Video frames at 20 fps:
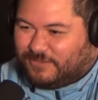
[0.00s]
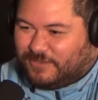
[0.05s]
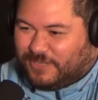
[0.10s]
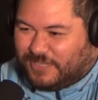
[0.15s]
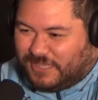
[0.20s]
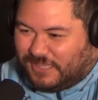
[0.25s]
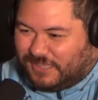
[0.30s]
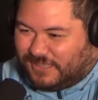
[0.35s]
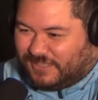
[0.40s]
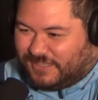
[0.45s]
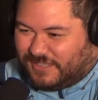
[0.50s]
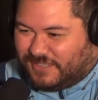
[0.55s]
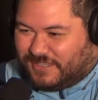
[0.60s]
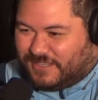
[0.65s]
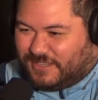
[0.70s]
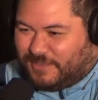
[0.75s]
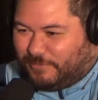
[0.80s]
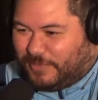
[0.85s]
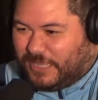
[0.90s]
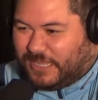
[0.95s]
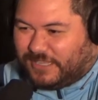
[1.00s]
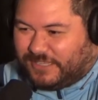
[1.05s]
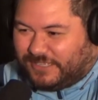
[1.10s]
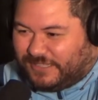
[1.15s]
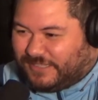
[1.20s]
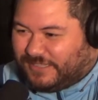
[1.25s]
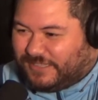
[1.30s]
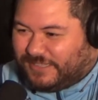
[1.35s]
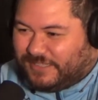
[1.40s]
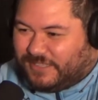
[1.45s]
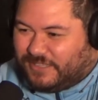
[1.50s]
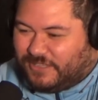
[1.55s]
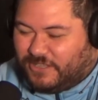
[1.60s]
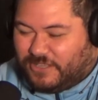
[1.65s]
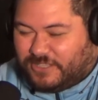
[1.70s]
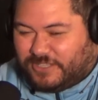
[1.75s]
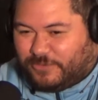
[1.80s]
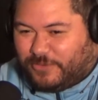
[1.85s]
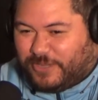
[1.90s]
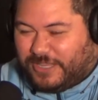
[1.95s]
you had to wear black,
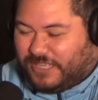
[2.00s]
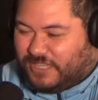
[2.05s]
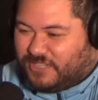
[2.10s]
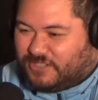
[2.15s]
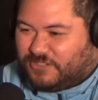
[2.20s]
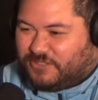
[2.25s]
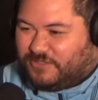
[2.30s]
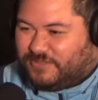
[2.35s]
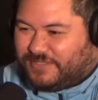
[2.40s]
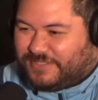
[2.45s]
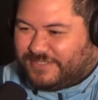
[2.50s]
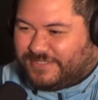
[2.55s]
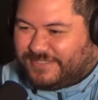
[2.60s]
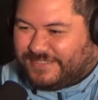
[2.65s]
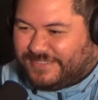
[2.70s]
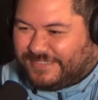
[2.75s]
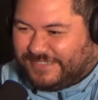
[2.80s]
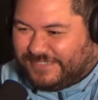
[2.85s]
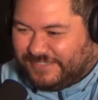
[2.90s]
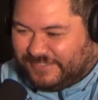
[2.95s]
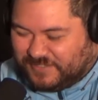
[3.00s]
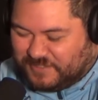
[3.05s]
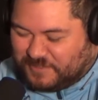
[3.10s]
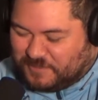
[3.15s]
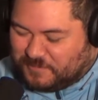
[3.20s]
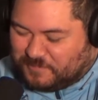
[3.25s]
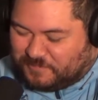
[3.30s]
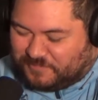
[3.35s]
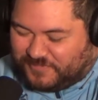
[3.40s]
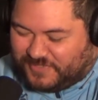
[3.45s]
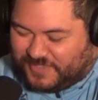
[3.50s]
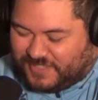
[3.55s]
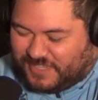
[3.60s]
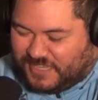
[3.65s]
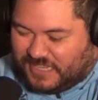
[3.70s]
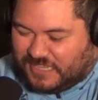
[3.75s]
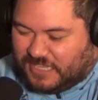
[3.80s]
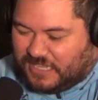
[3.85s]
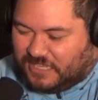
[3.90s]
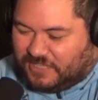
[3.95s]
you had to wear leather shoes. You know?
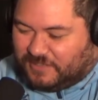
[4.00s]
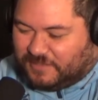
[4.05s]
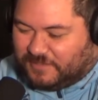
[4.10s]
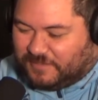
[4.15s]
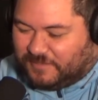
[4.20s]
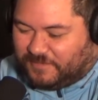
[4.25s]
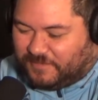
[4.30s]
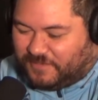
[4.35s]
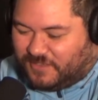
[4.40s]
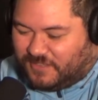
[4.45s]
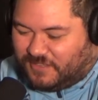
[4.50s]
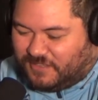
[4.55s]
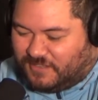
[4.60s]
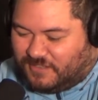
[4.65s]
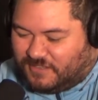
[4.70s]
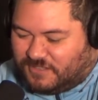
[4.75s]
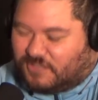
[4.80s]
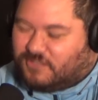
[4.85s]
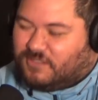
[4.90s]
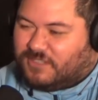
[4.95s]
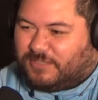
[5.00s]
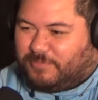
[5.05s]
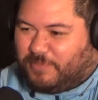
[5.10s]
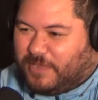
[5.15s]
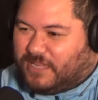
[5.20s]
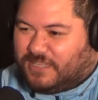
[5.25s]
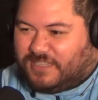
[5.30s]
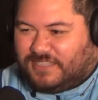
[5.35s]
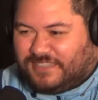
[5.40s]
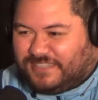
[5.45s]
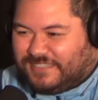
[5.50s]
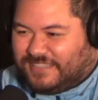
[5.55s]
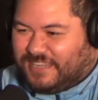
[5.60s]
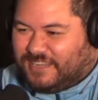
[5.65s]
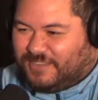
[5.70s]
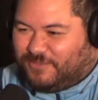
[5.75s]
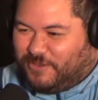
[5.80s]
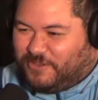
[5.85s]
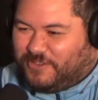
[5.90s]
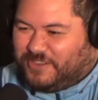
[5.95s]
And then as soon as the Balangis
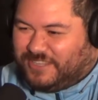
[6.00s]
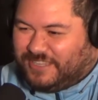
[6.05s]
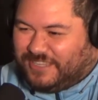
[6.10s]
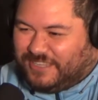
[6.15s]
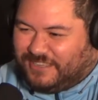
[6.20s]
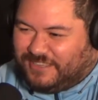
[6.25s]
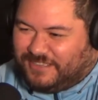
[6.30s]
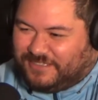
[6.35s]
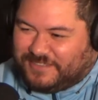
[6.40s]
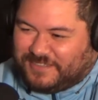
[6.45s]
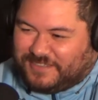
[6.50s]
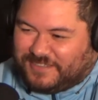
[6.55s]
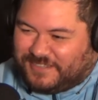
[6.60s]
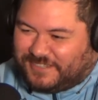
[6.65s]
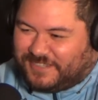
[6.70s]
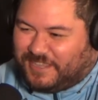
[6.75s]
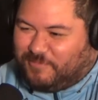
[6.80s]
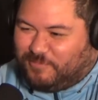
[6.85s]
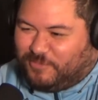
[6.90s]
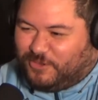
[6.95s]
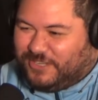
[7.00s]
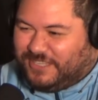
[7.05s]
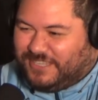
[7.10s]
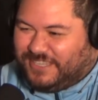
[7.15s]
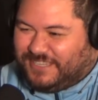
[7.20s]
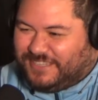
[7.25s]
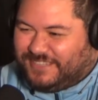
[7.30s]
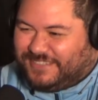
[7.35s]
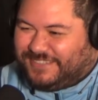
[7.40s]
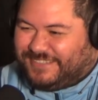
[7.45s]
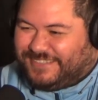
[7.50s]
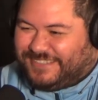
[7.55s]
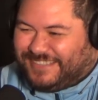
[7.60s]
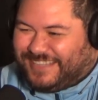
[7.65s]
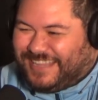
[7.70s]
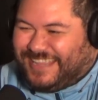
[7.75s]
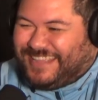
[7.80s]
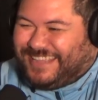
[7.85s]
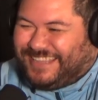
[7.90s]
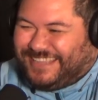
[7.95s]
started wearing the skateboarding gears
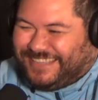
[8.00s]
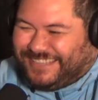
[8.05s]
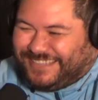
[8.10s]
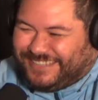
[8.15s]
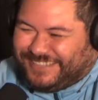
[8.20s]
and the,